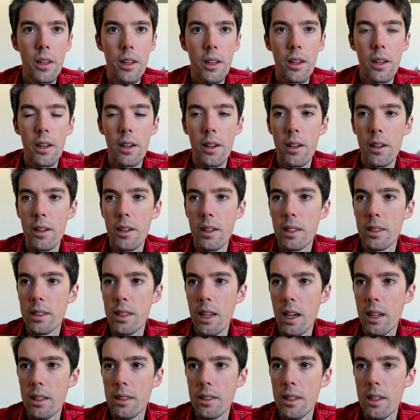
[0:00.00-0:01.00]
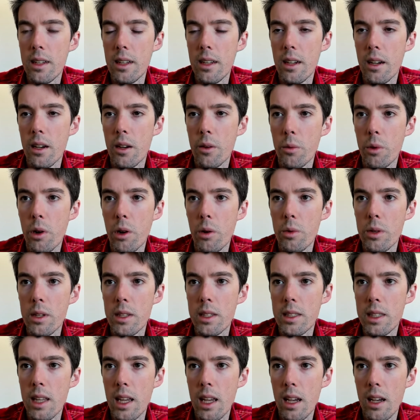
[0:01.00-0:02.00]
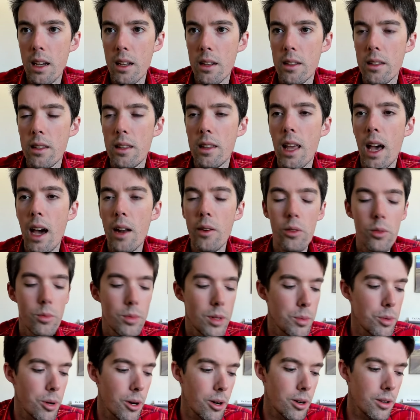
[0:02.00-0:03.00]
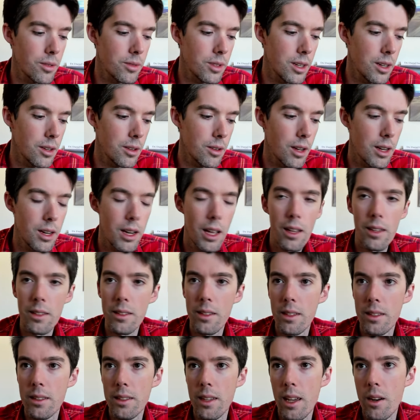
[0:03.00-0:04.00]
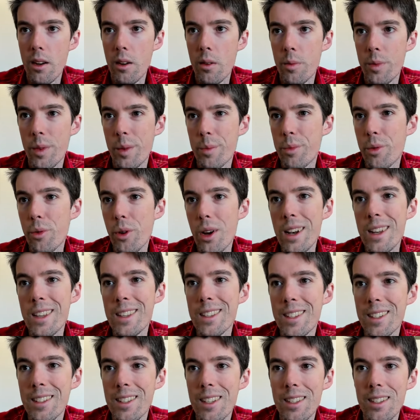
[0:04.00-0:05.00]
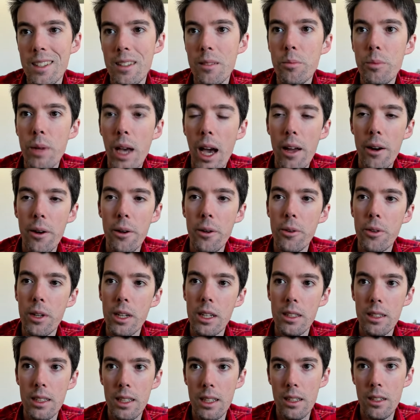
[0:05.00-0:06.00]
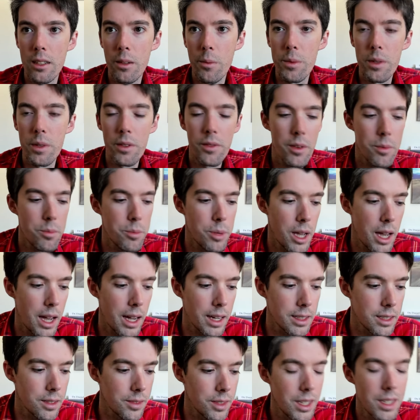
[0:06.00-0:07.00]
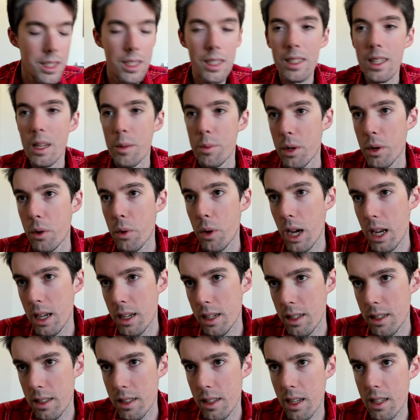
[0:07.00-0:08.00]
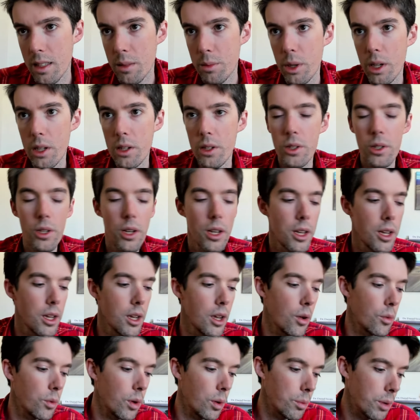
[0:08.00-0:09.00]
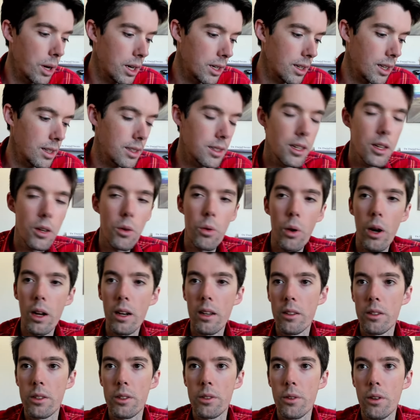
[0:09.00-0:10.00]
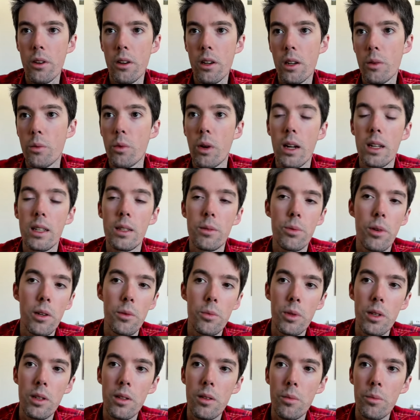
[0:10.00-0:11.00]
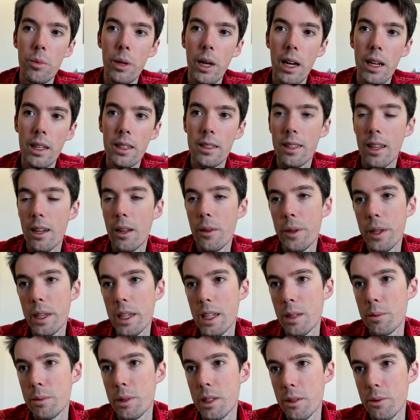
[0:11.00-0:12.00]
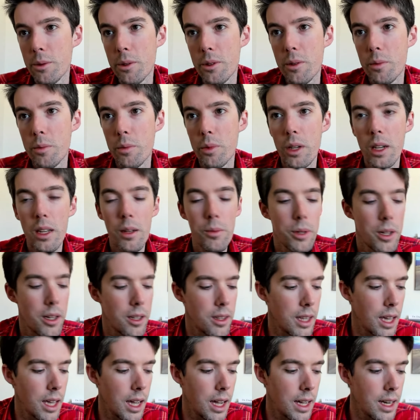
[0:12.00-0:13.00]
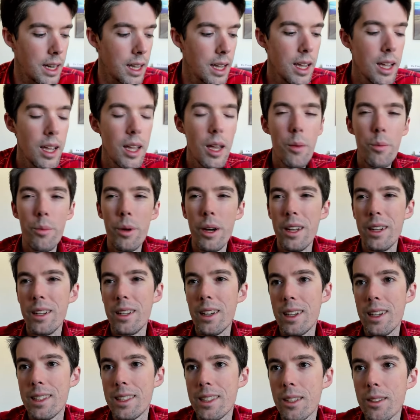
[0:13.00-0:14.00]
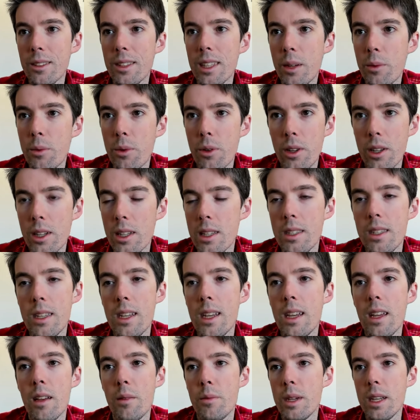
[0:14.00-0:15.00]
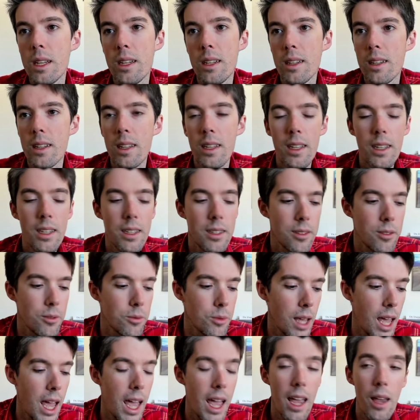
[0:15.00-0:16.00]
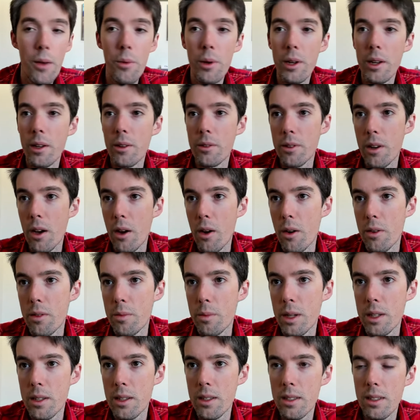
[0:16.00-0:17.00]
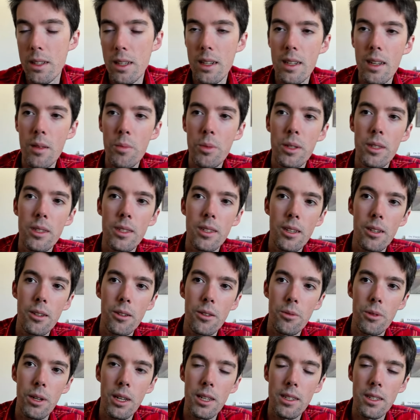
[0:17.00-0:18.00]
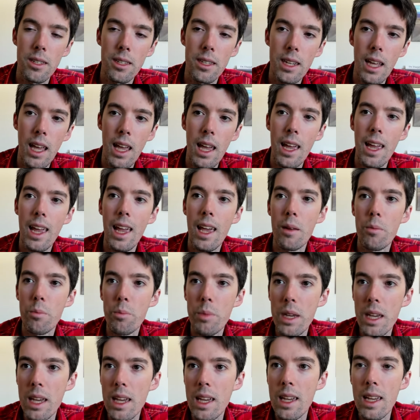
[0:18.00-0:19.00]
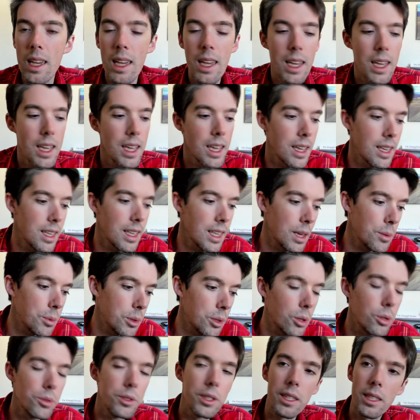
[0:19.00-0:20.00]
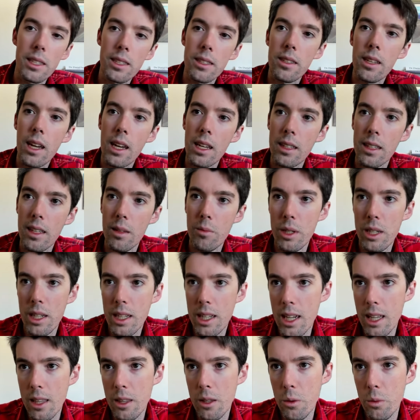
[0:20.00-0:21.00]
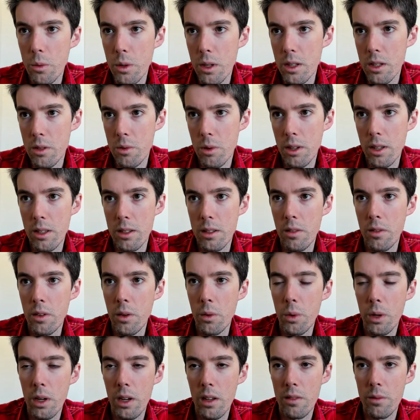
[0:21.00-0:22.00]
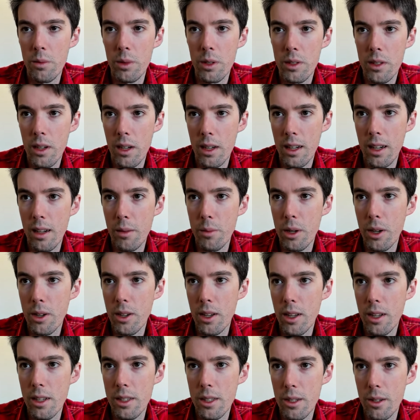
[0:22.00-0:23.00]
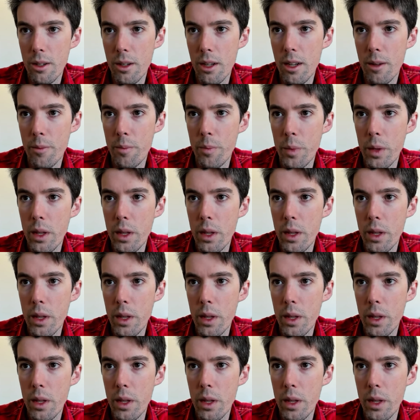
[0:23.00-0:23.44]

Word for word: uh, exactly uh, where we stand. That will be part of the analysis later. The point is, it doesn't matter greatly in terms of impacts. If it doesn't deepen quite as, as much, we might not see quite as strong and widespread wind impacts. I don't think anybody will complain about that. But I still think we're going to see, I mean, A, we don't know how much it's going to deepen still the rest of the day, and B, it would only slightly mitigate the winds relative to what I've been talking about yesterday.